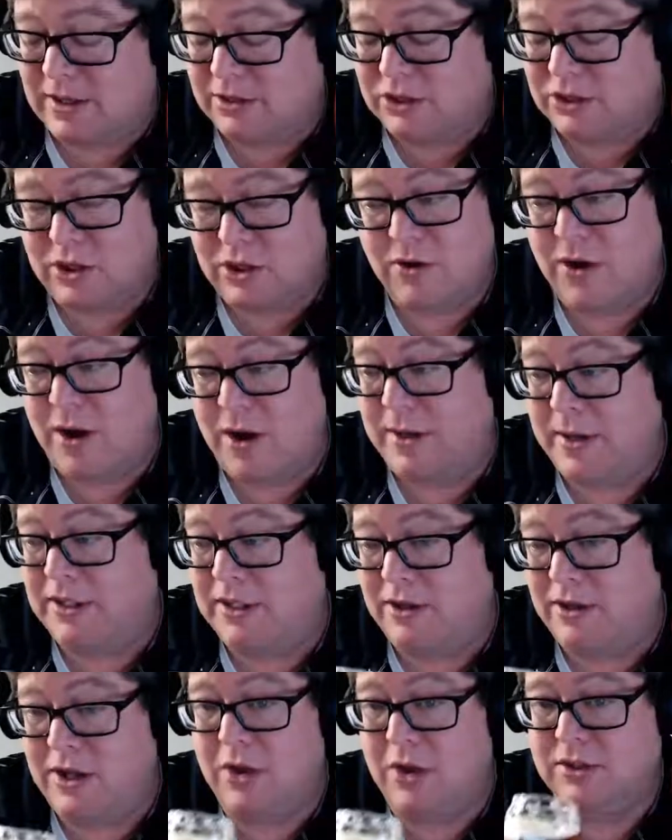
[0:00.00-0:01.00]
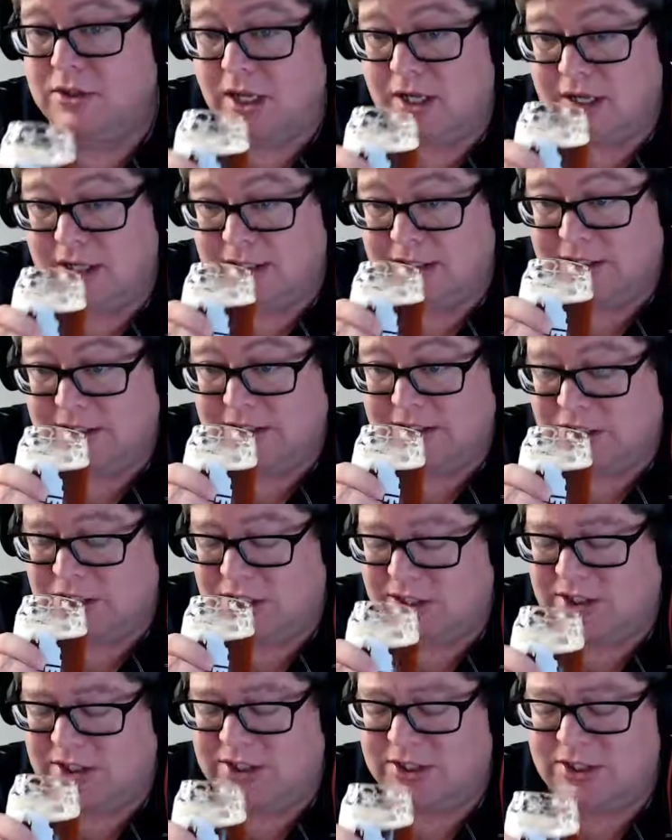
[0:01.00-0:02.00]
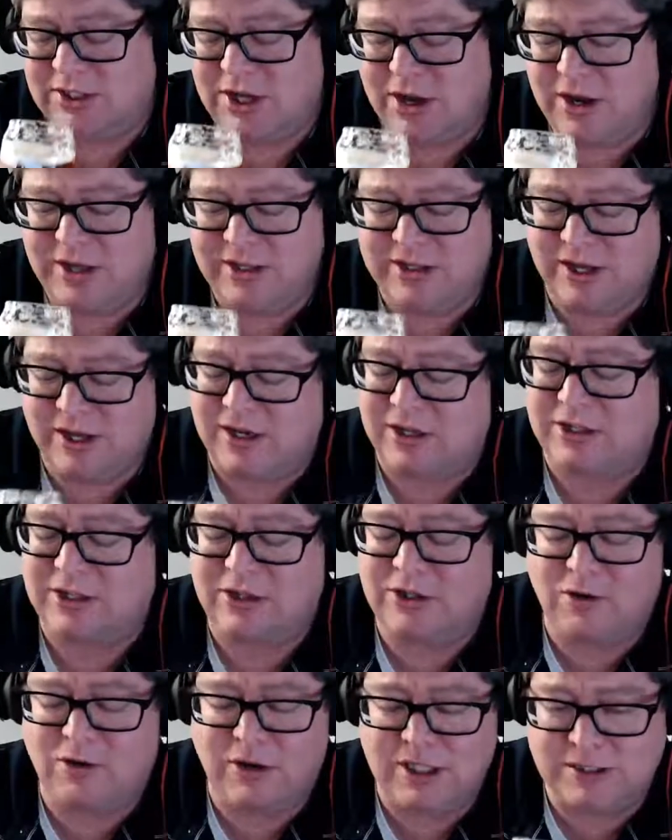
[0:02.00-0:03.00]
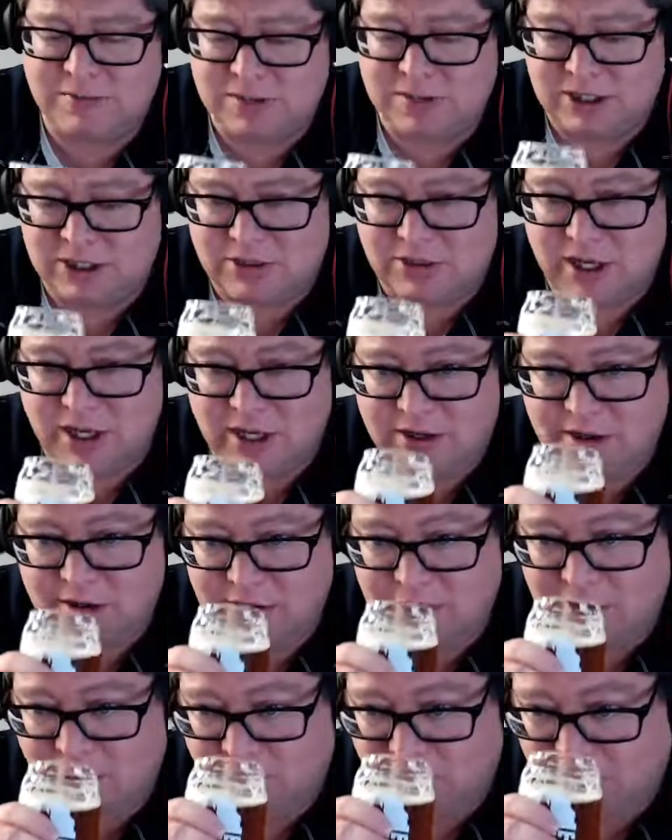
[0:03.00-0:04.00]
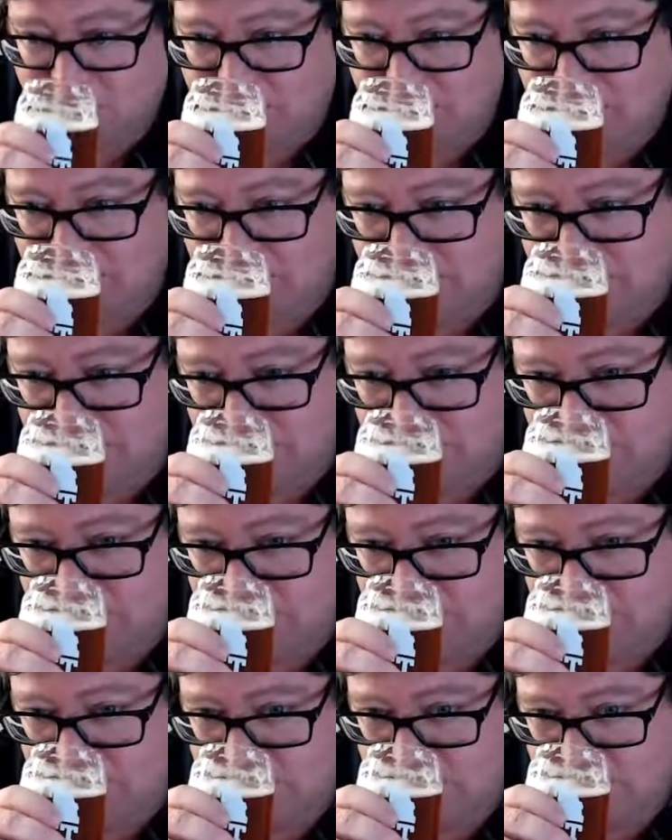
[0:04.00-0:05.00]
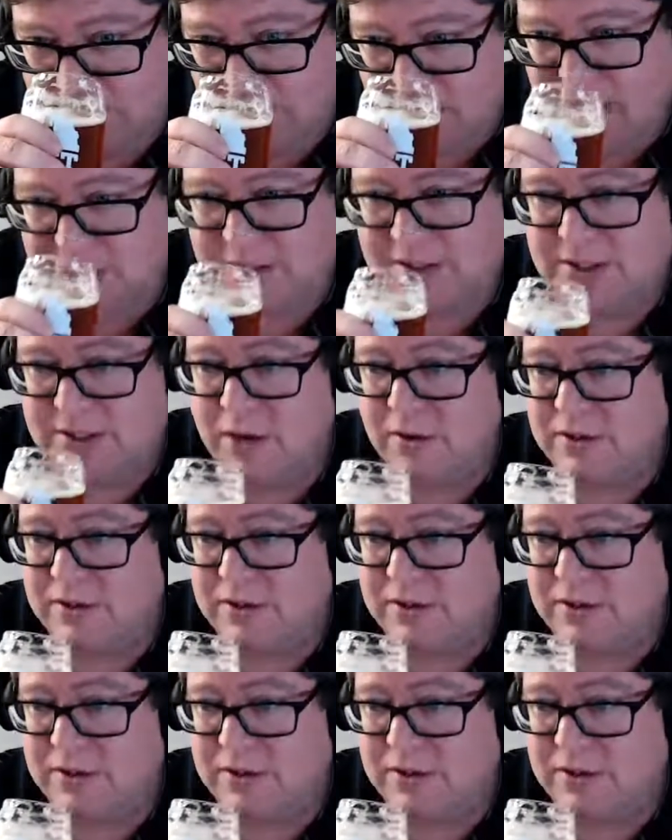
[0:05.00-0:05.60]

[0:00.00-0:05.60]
true. I mean, the nose on this is just it's like a Christmas tree. Good lord, it's so